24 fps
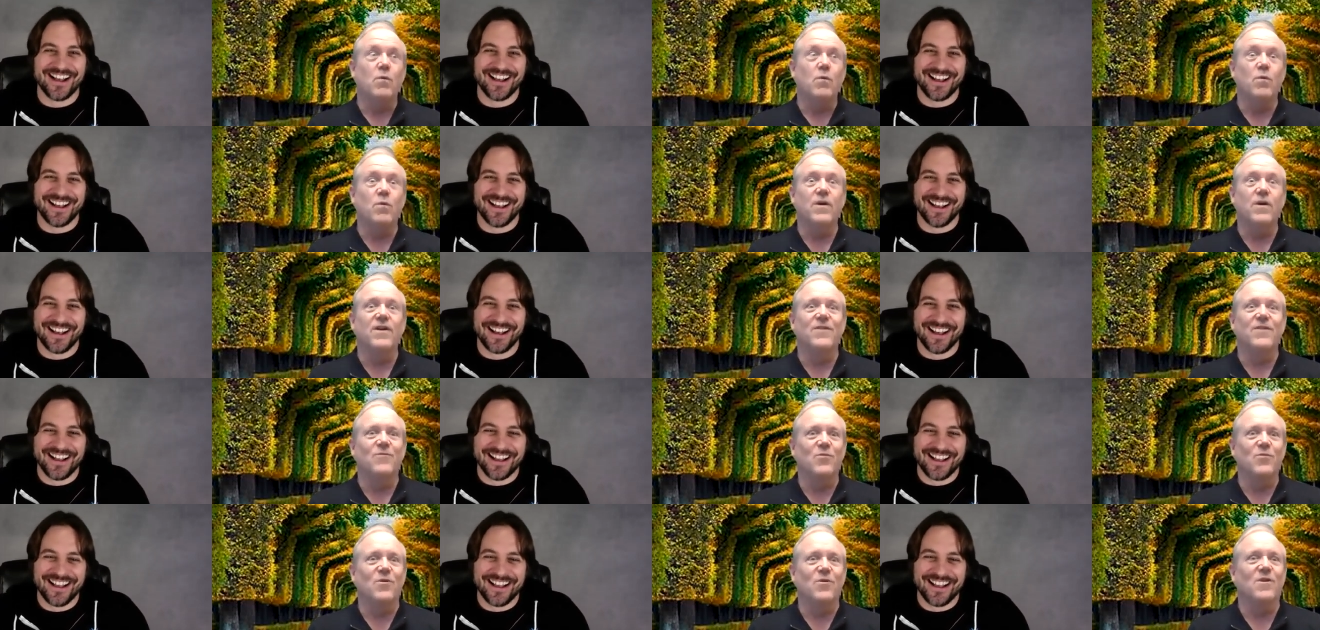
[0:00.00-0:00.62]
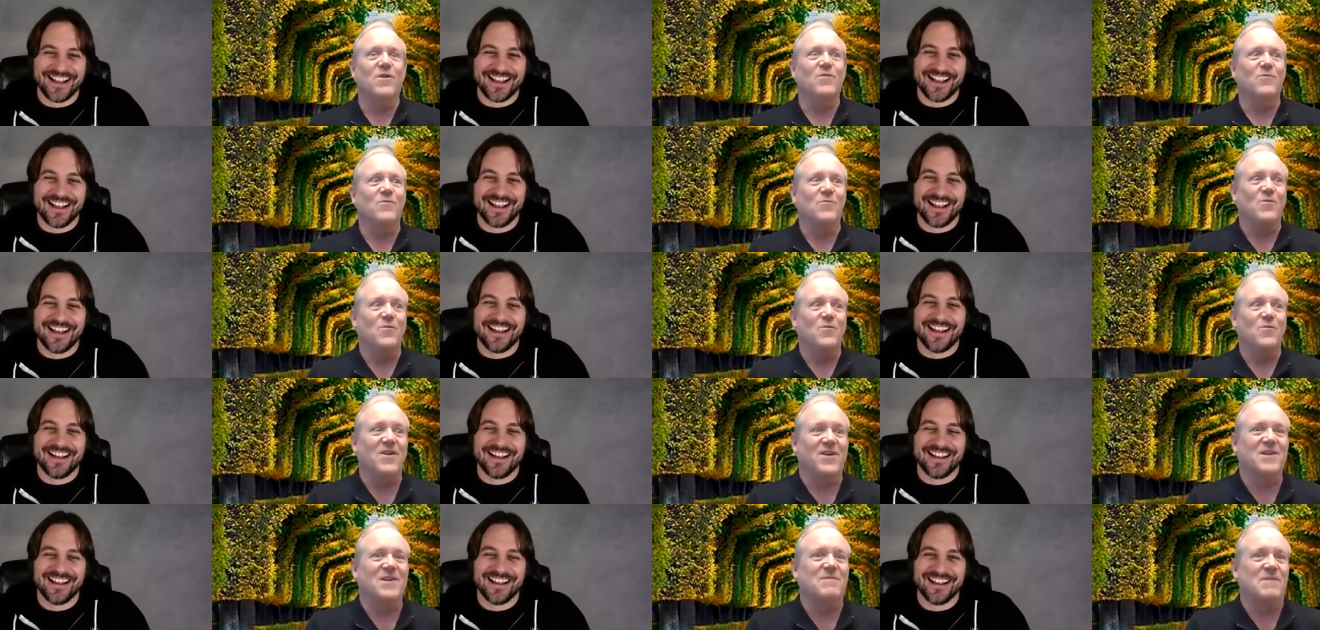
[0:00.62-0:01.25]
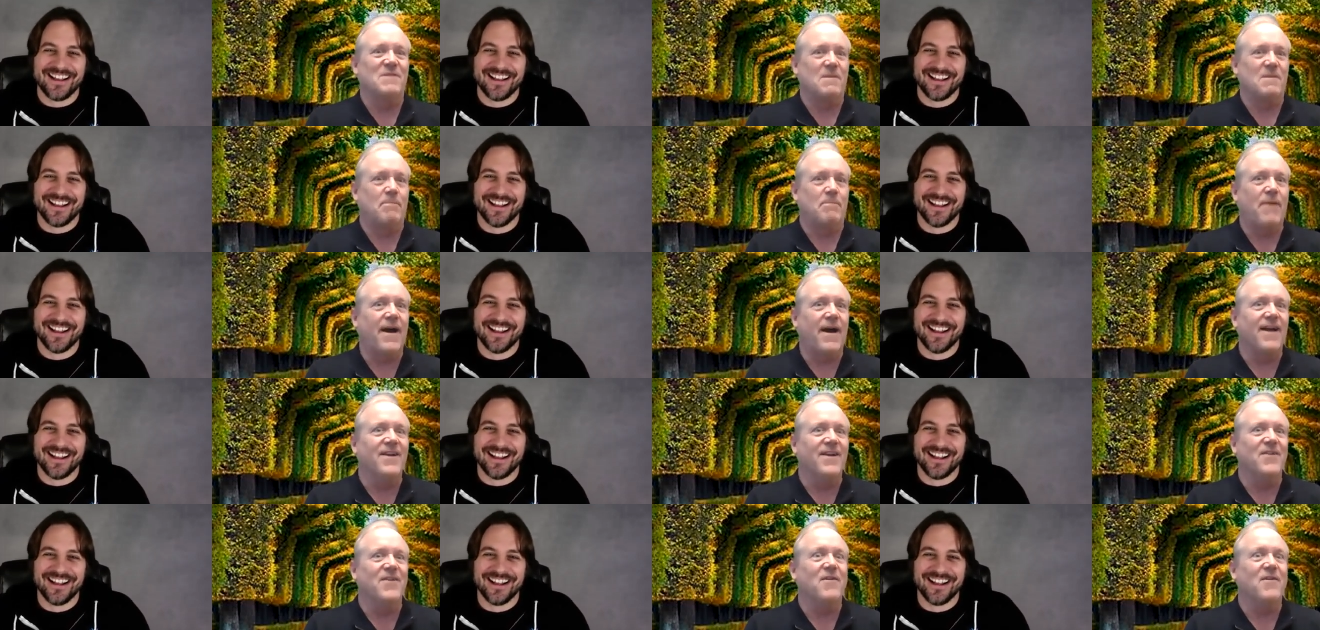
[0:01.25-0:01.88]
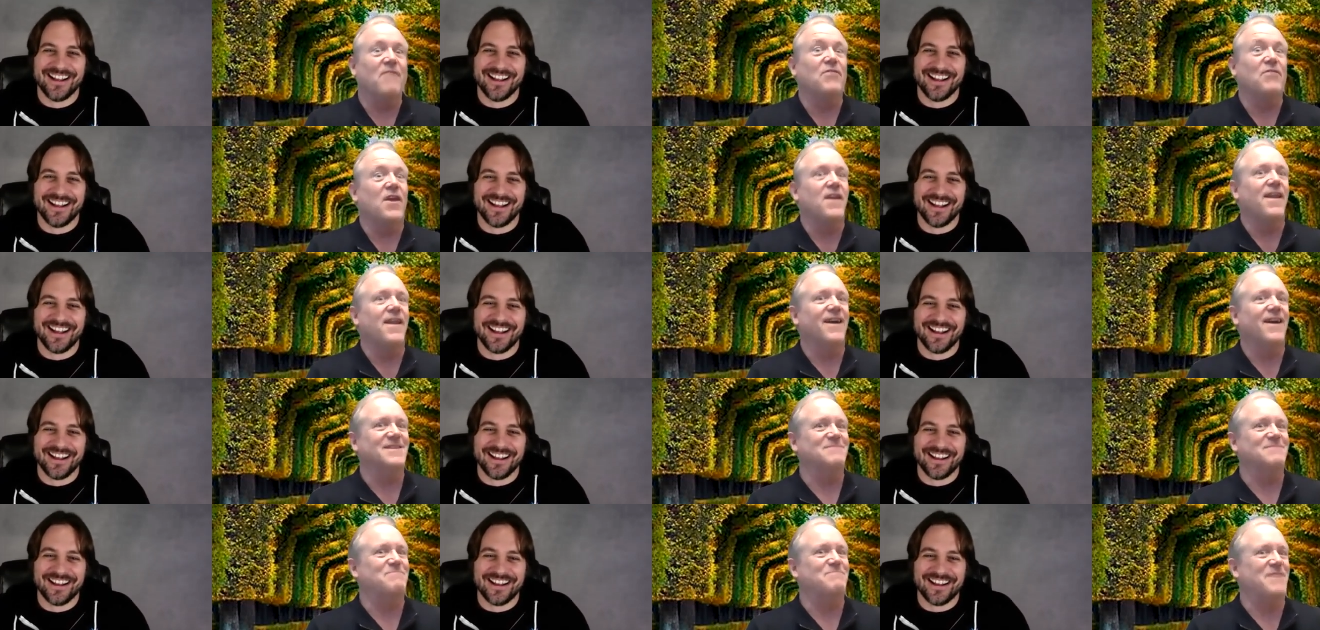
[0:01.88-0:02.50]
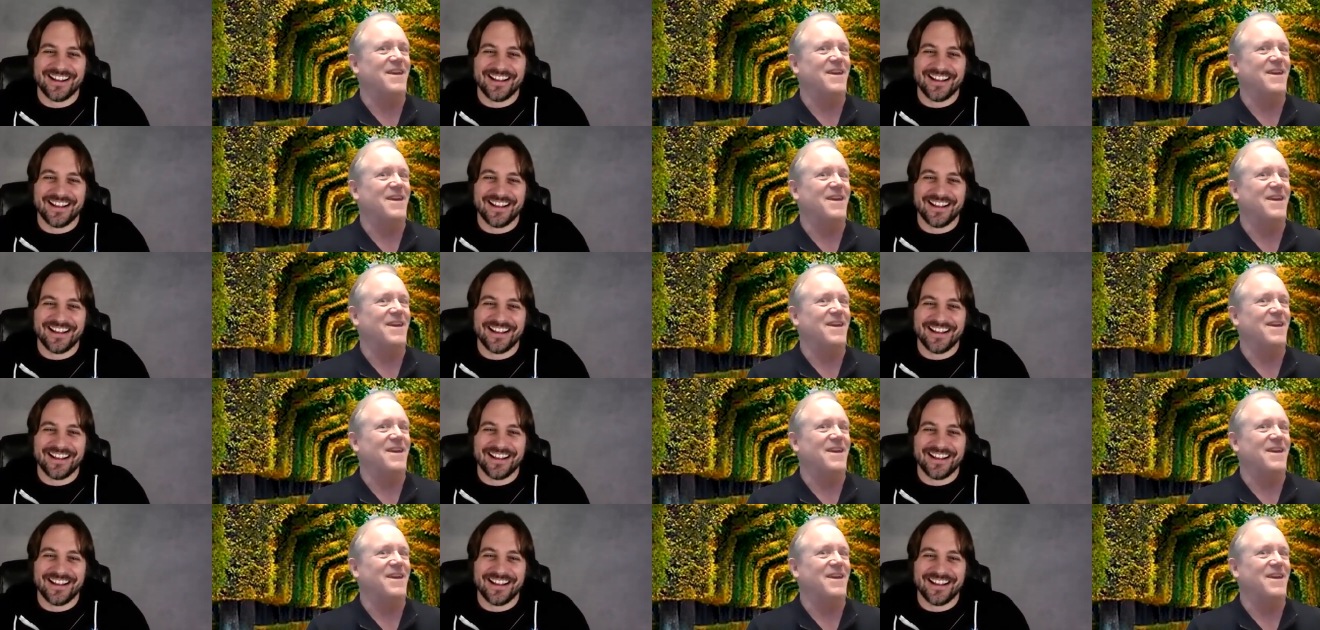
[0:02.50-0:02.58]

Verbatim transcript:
Speaker 1: we we're we are gonna be the pioneer of the next